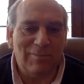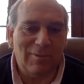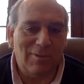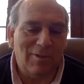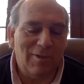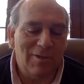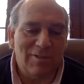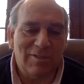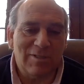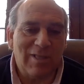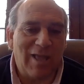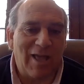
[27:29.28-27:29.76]

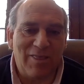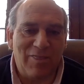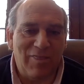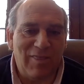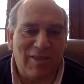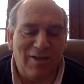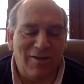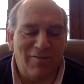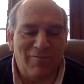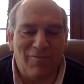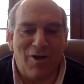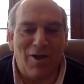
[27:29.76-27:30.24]
because I
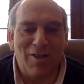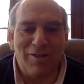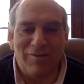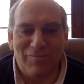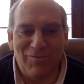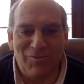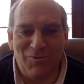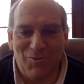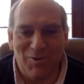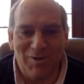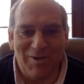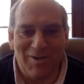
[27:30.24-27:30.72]
think of all
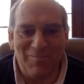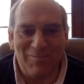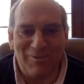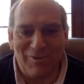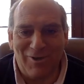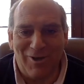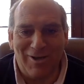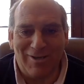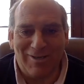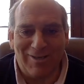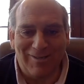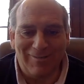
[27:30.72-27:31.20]
of you when I'm
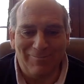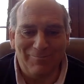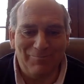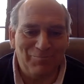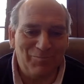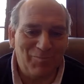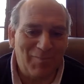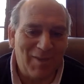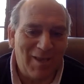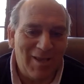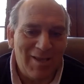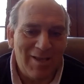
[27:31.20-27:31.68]
talking.
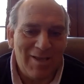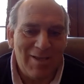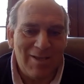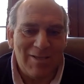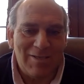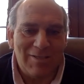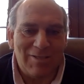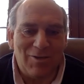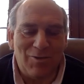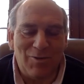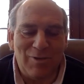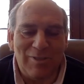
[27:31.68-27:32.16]

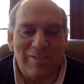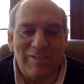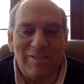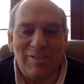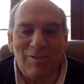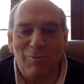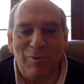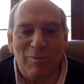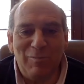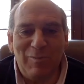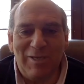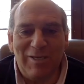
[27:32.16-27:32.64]
So
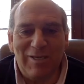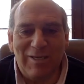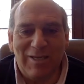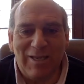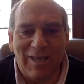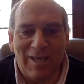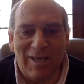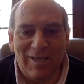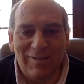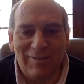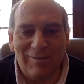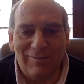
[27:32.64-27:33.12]
until we meet
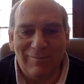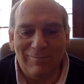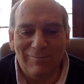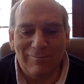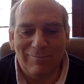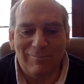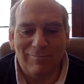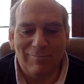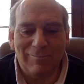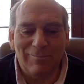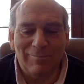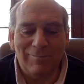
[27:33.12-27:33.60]
again,
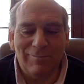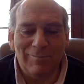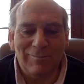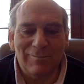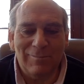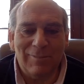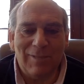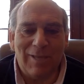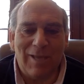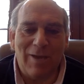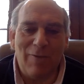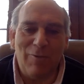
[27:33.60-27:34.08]

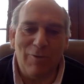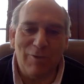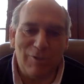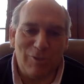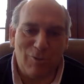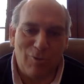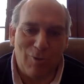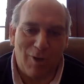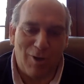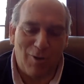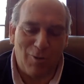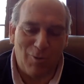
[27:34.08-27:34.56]
I wish
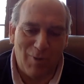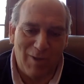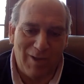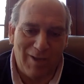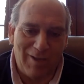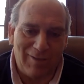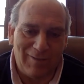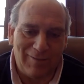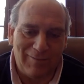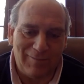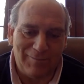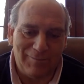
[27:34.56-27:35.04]
you all
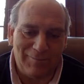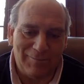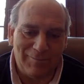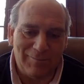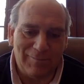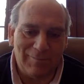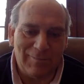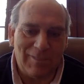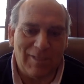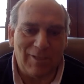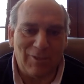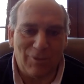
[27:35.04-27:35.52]
well,
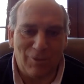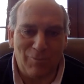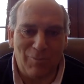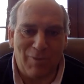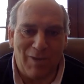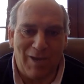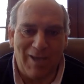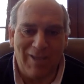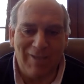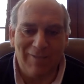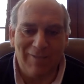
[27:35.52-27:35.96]
and goodbye.